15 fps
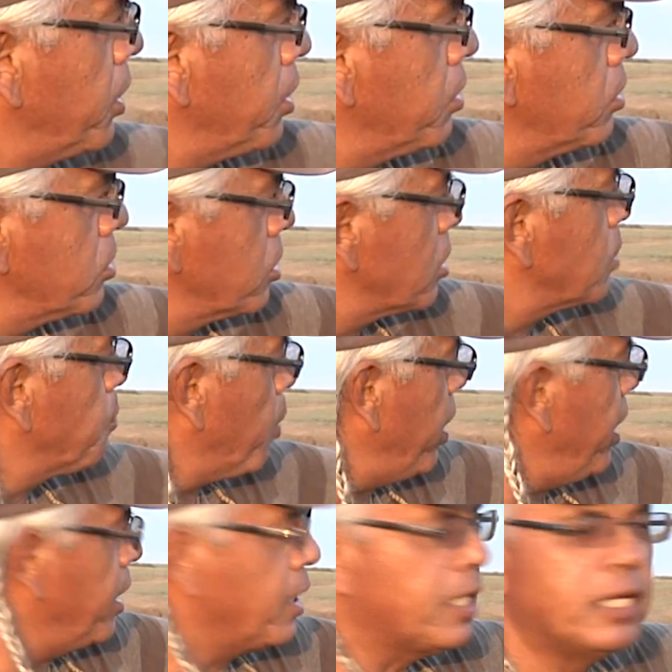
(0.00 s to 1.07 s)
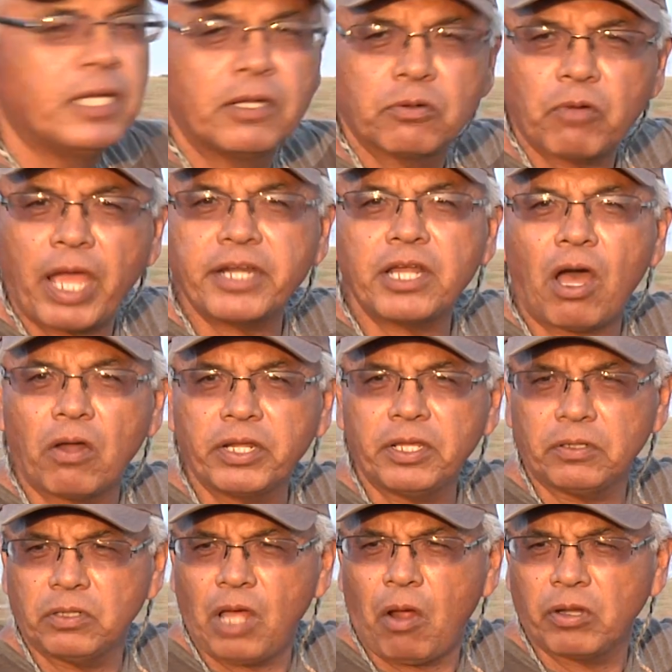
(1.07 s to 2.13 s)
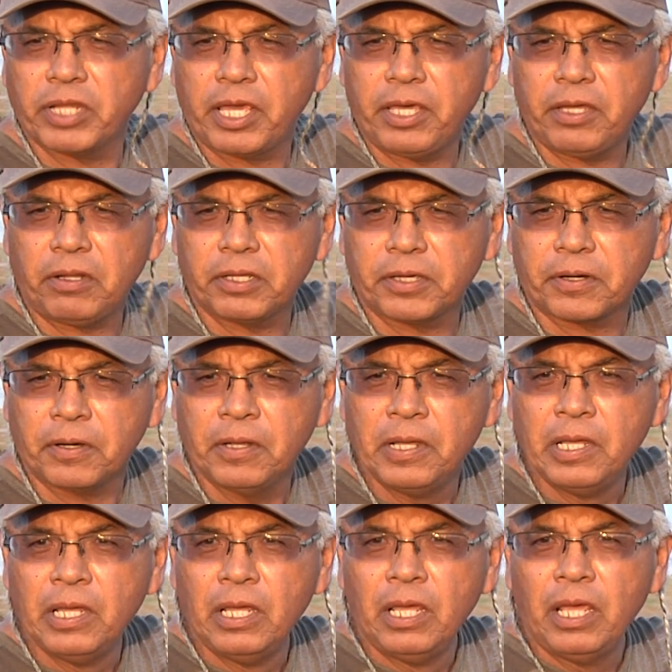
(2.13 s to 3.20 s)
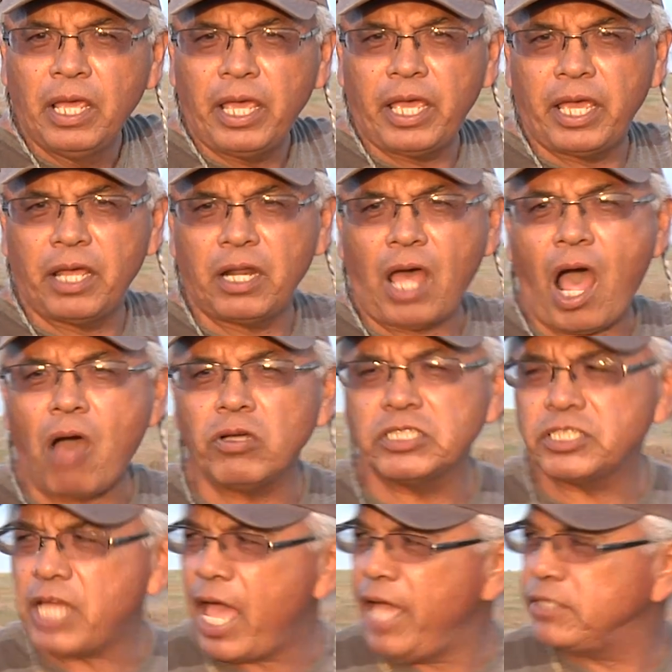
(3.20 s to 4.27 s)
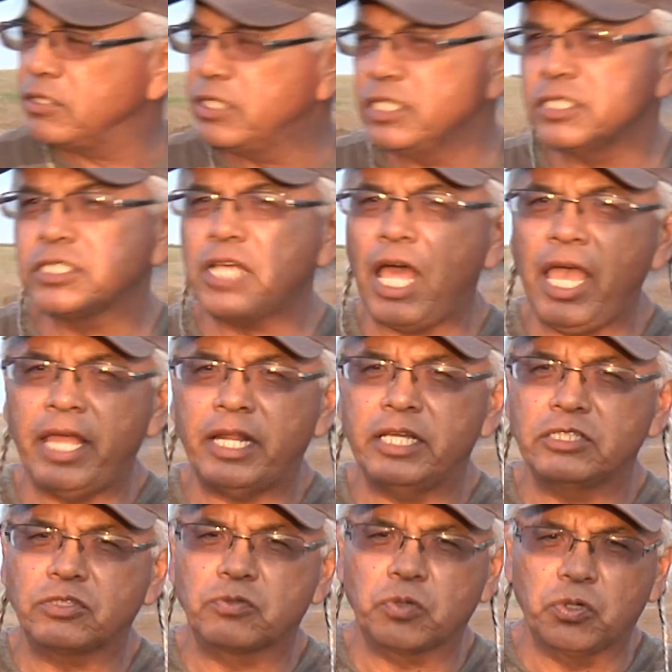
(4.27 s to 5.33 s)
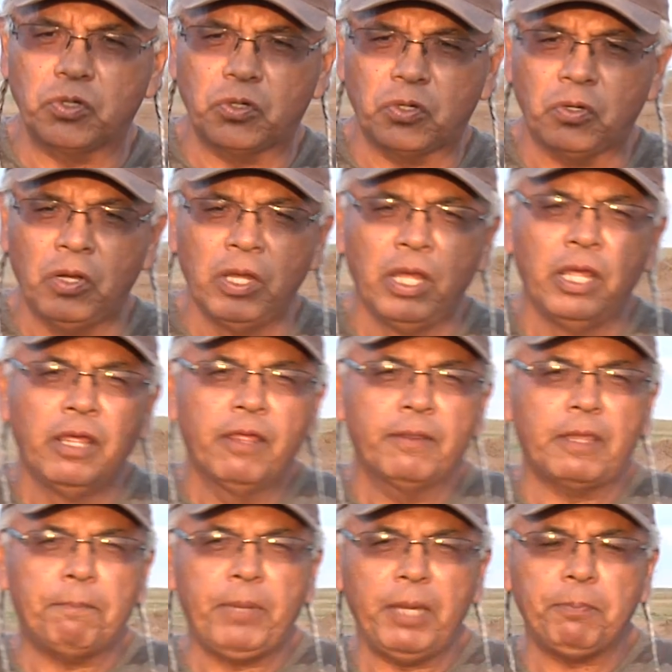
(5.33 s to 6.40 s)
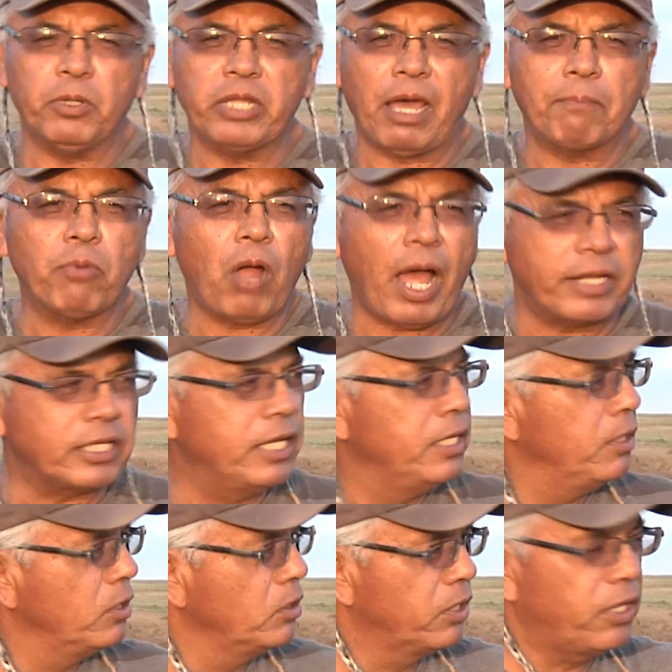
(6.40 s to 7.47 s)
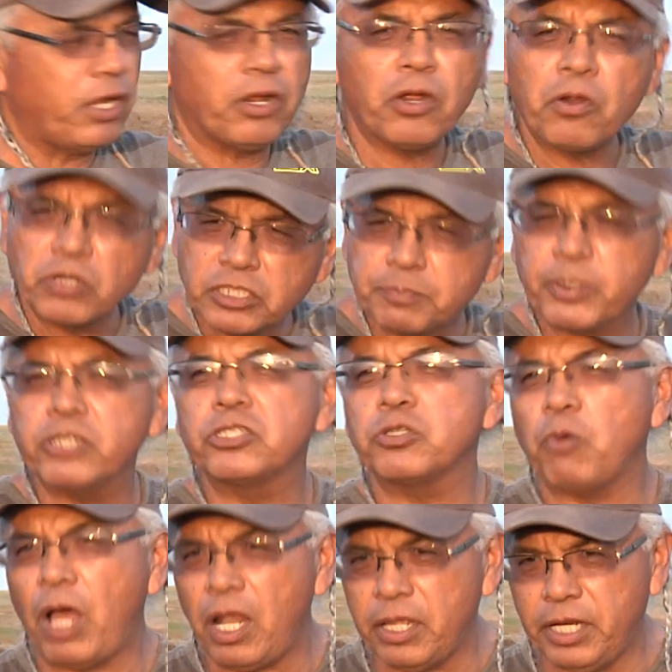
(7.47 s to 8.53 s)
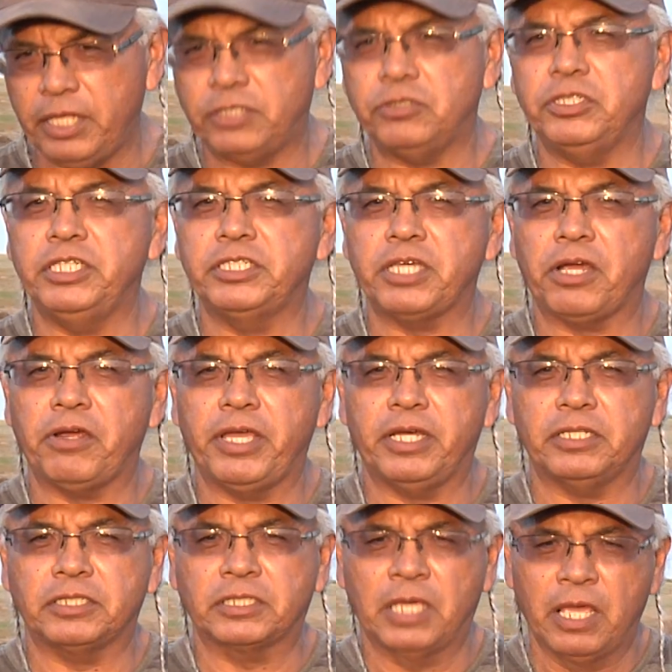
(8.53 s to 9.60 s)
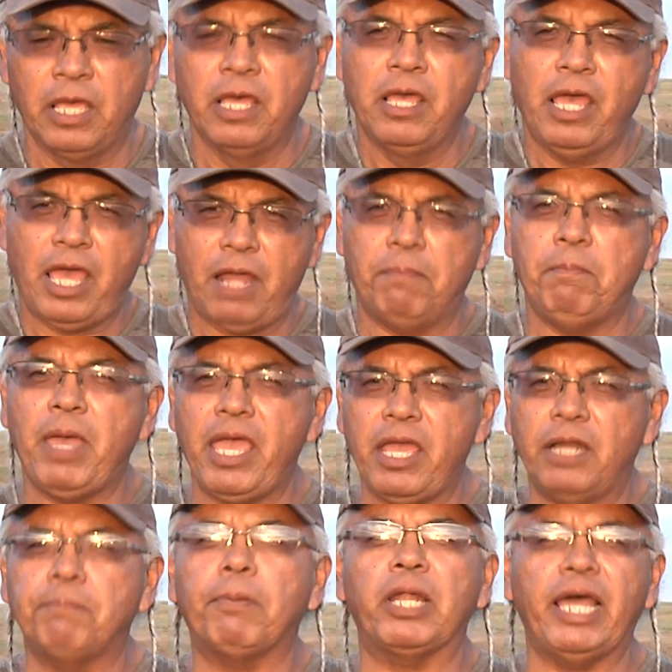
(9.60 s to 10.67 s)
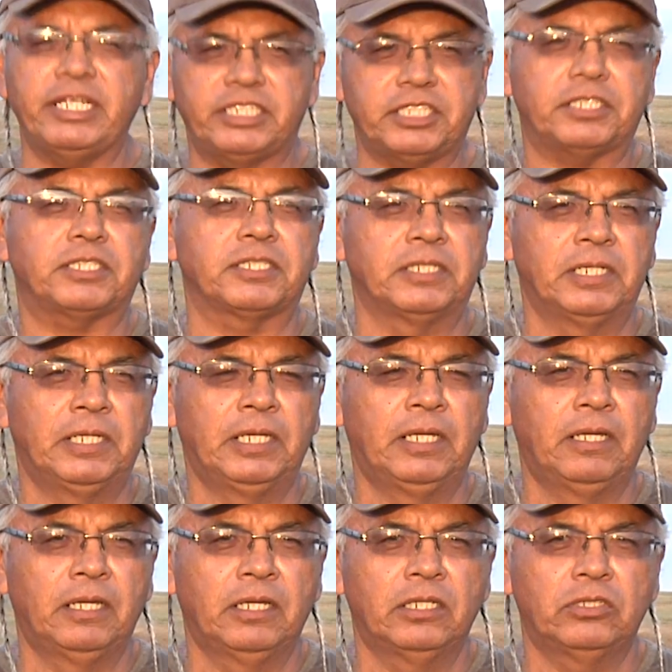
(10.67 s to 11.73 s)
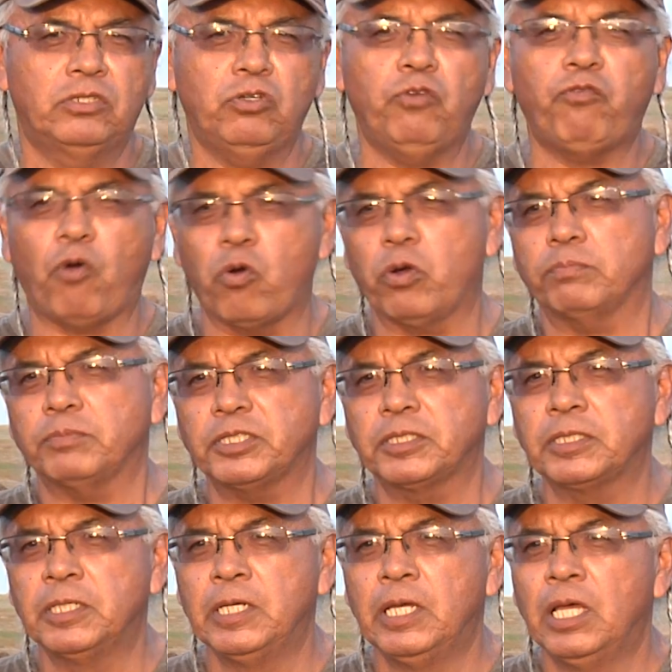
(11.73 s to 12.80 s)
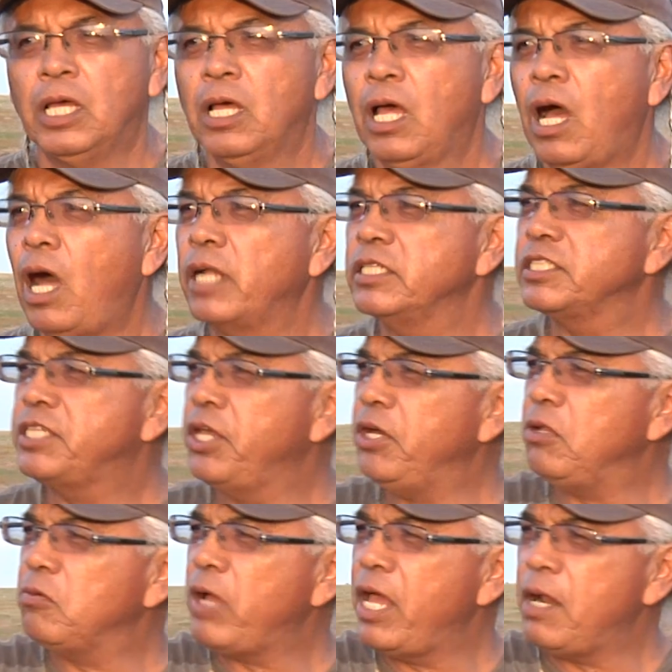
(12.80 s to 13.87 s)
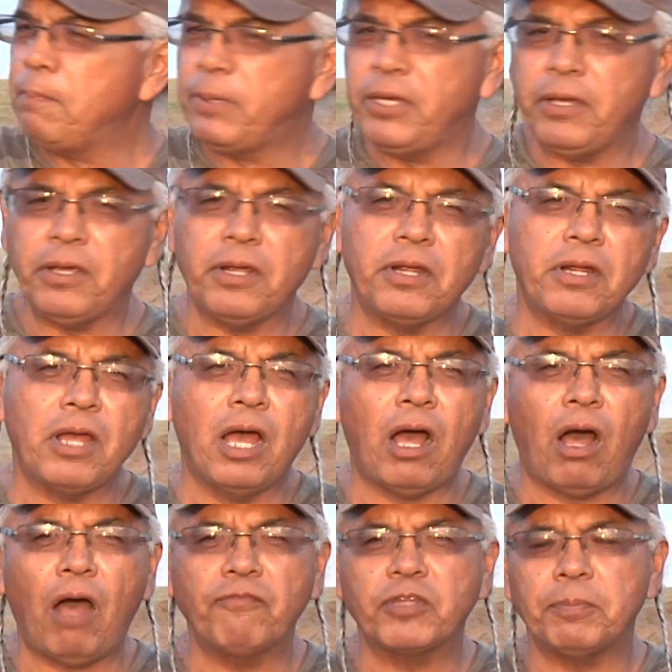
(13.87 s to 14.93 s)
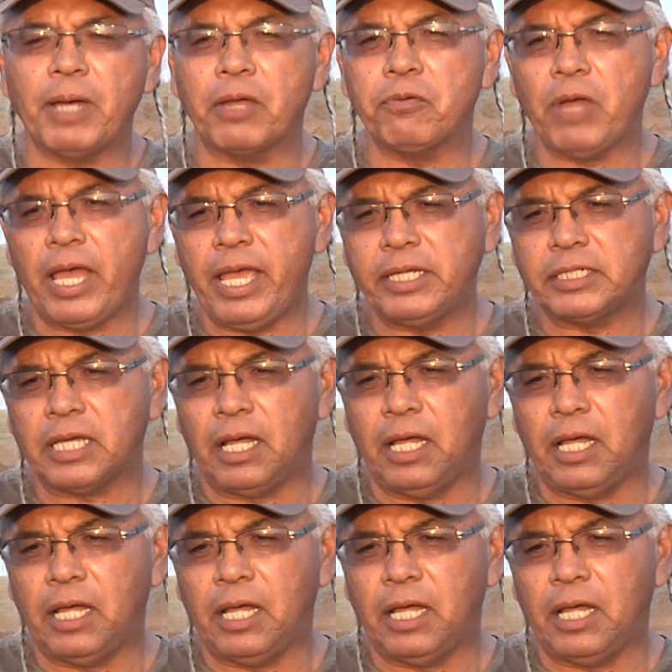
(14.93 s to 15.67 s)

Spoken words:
here, there's a spring right down the hill here. And how it's tied to this site is through the people that brought their spirituality to these areas and made pledges, 2 forms. On this hill right up here off to my right,